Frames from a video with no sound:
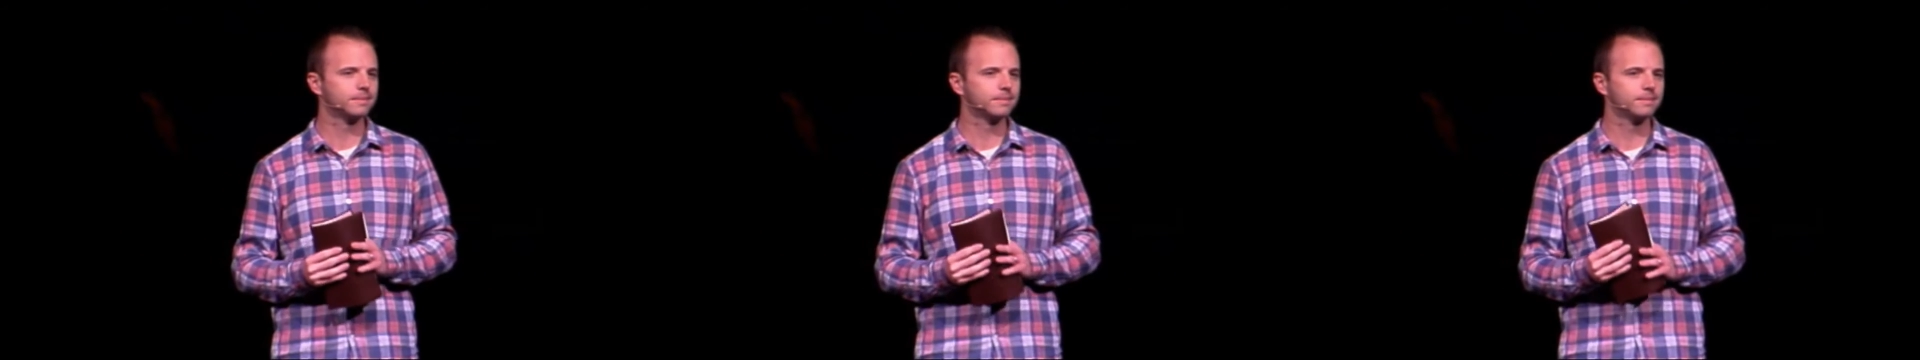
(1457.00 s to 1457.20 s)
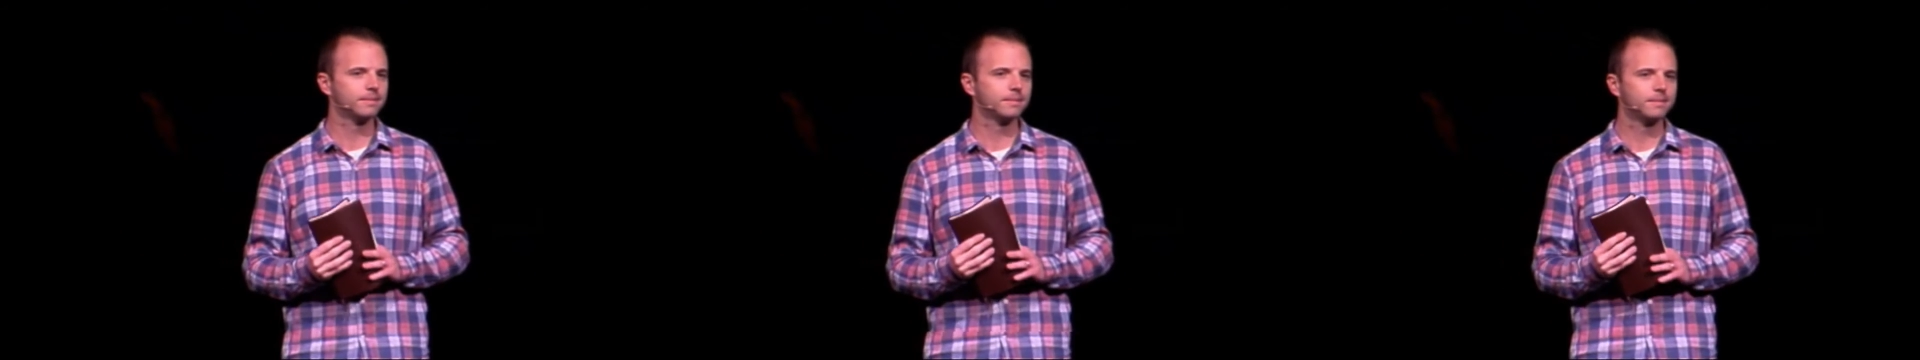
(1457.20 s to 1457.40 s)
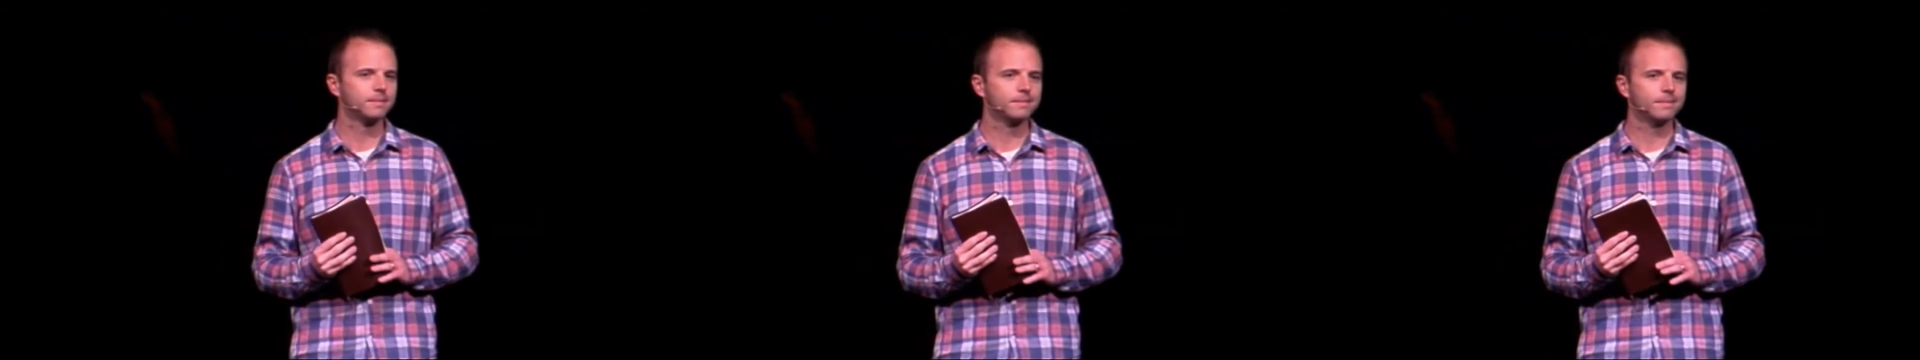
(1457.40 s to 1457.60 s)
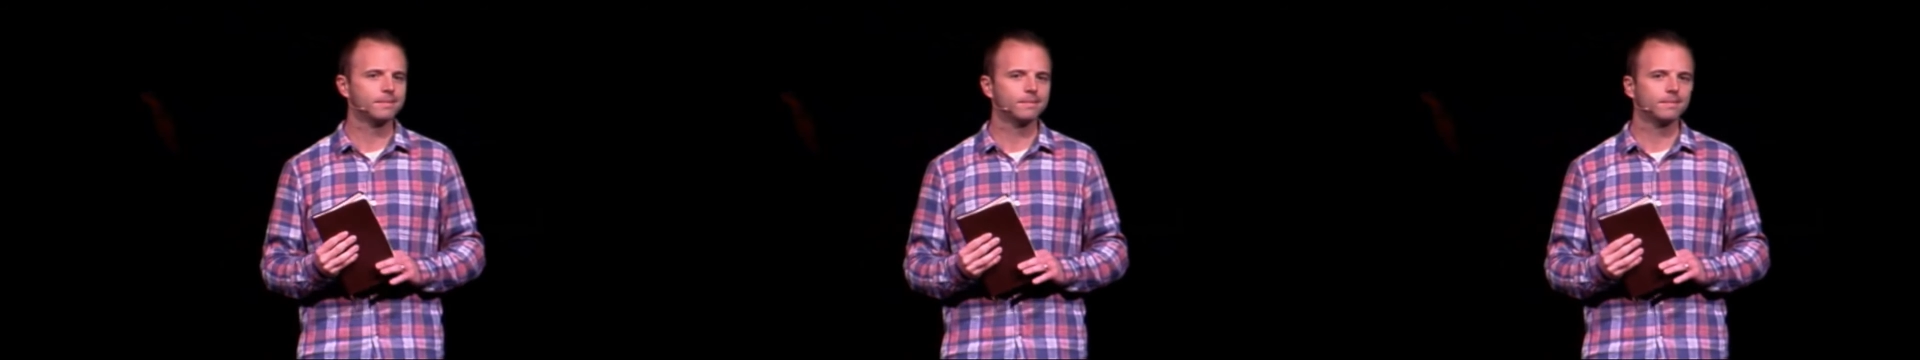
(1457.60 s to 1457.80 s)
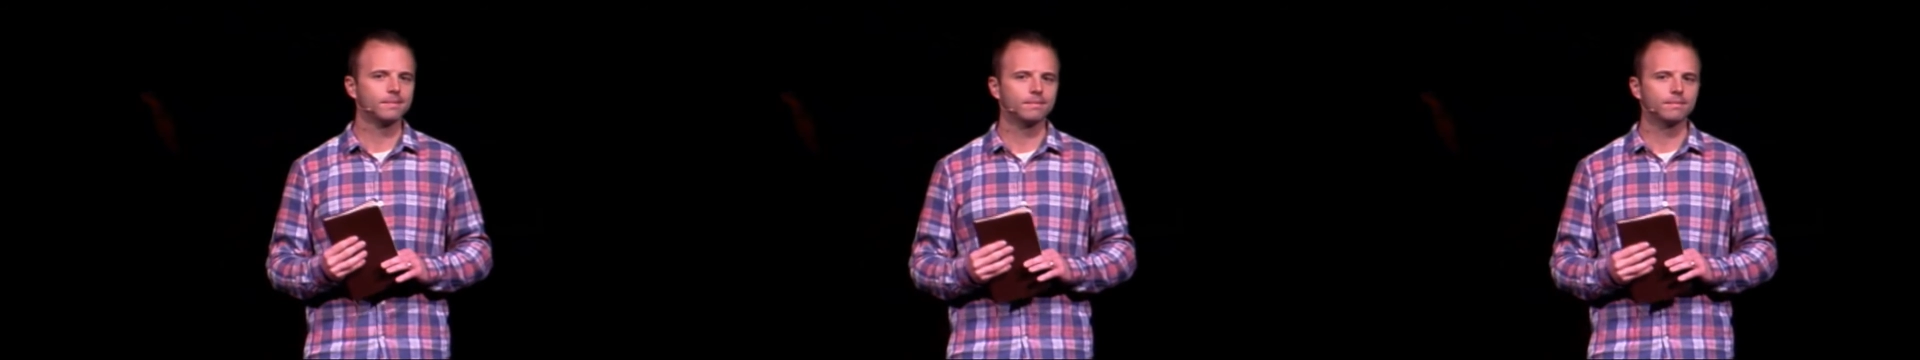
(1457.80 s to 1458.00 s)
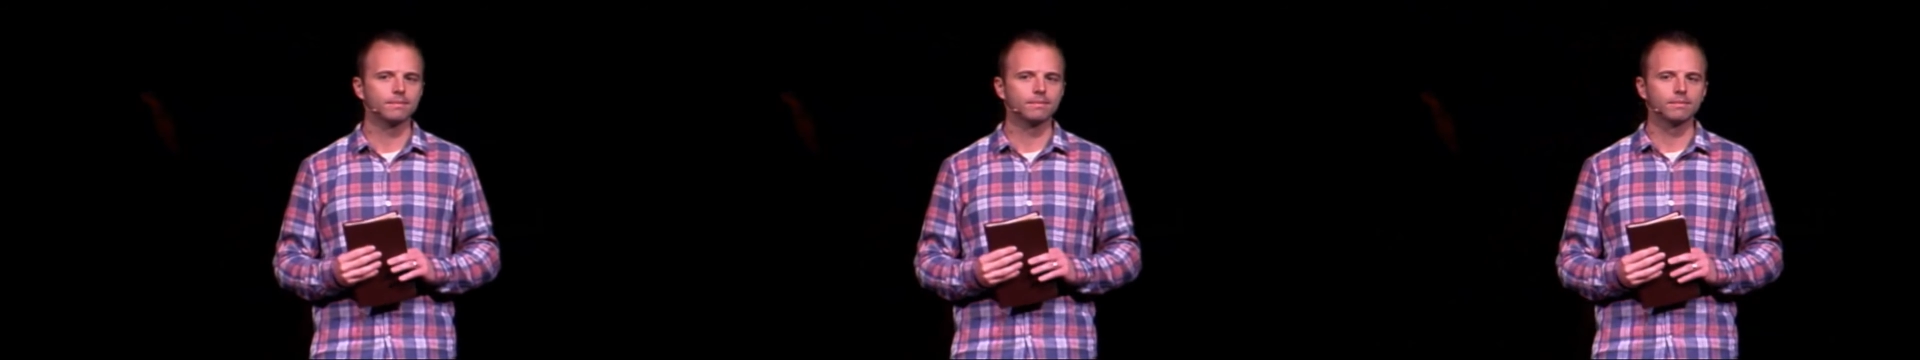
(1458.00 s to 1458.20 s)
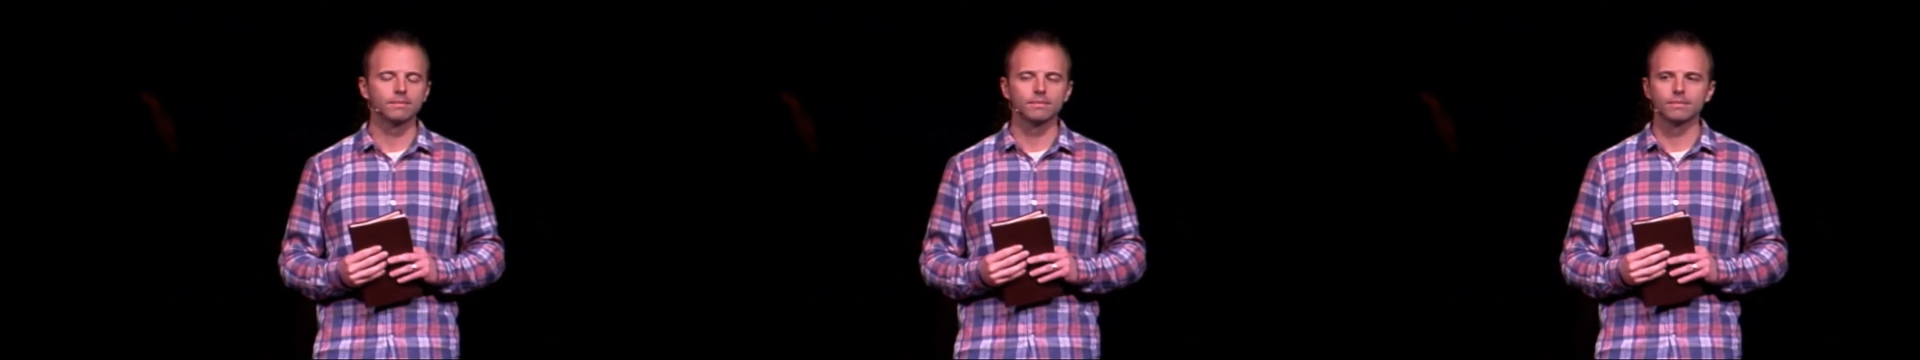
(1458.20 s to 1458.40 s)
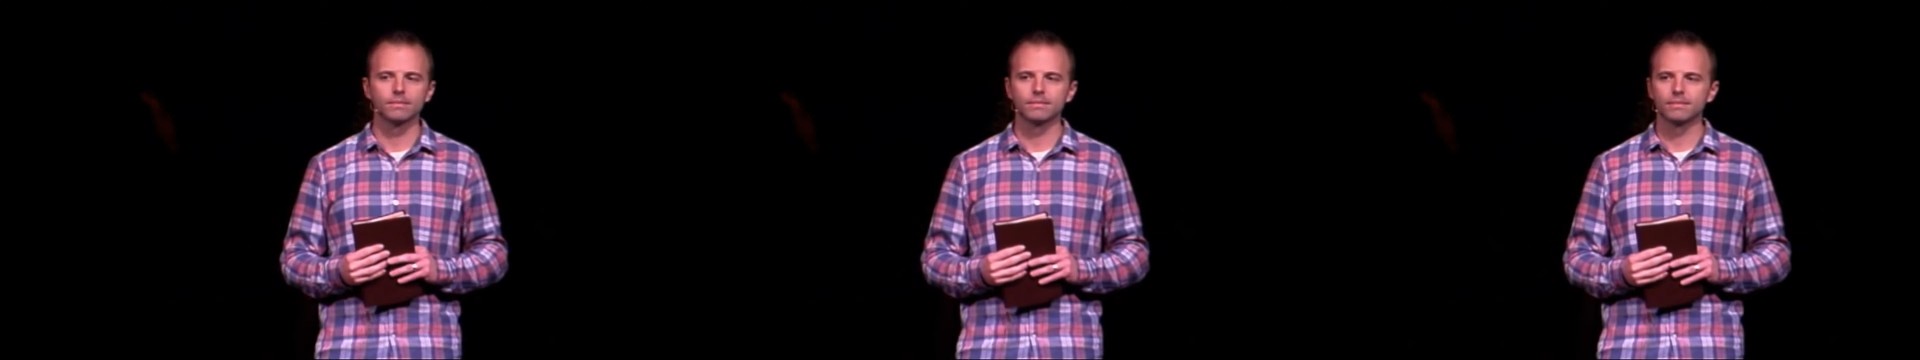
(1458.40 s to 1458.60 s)

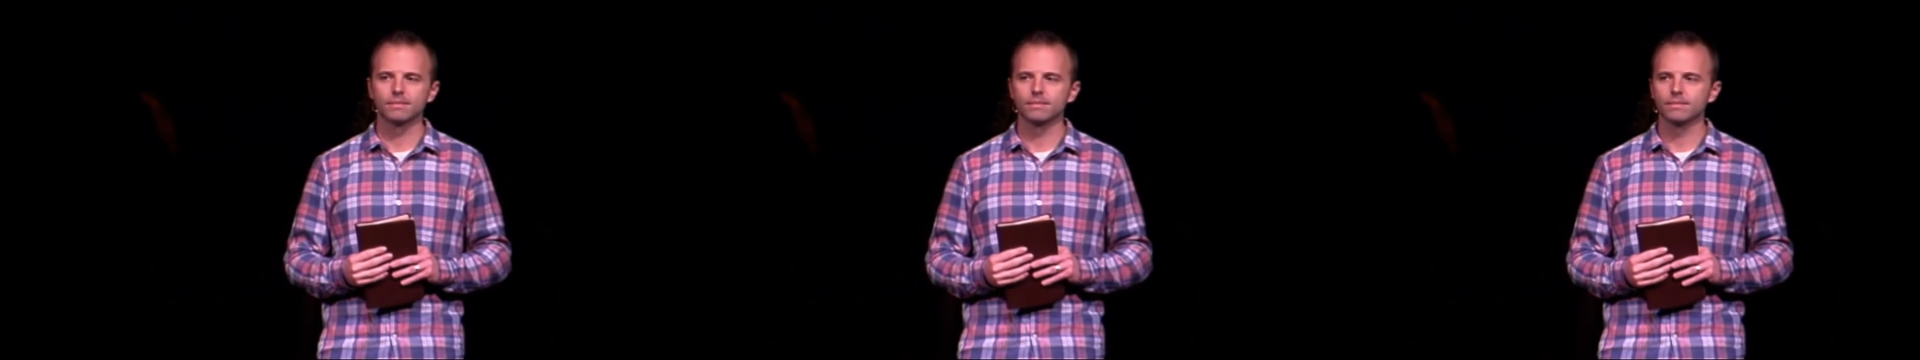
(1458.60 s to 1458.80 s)
Nobody speaks.